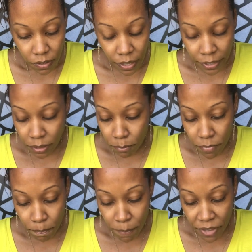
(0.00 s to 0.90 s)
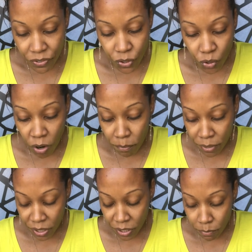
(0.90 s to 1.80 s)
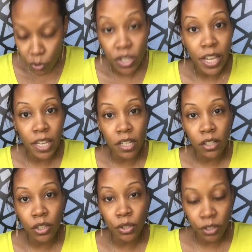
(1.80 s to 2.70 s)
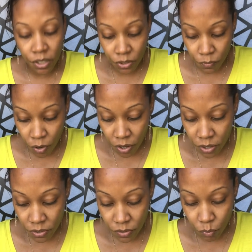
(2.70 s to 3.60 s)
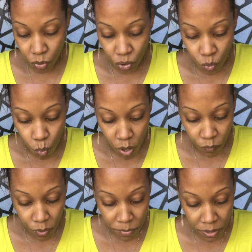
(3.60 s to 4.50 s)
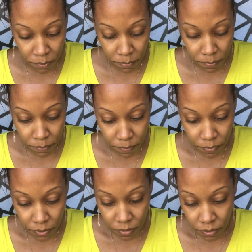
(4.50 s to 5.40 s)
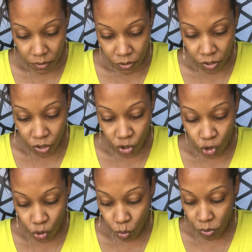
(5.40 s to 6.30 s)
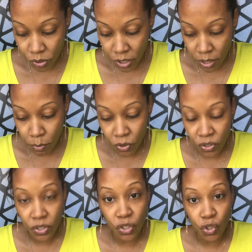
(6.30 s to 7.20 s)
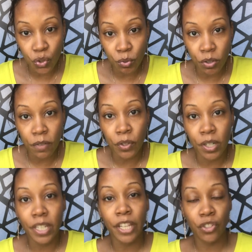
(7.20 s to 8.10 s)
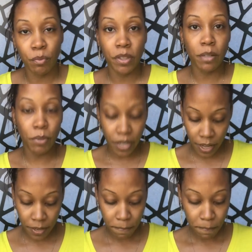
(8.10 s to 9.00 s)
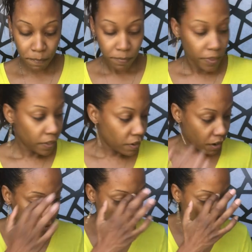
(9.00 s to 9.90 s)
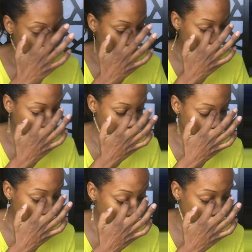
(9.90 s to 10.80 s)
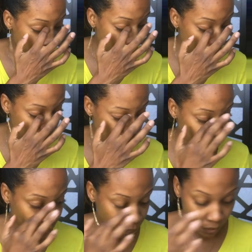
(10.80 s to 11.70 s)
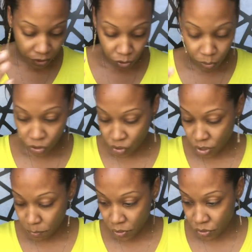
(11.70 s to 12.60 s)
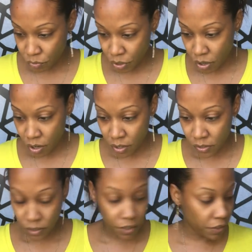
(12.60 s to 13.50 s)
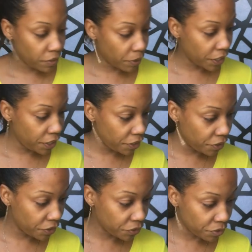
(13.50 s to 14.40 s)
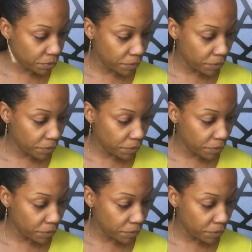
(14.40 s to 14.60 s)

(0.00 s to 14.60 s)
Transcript: Like messages aren't being communicated clearly as far as what you want from them. They're unsure. The other person's unsure of your connection with them, okay? All right, and then these are the aspects affecting the relationship, these 3 cards, and then right here is going to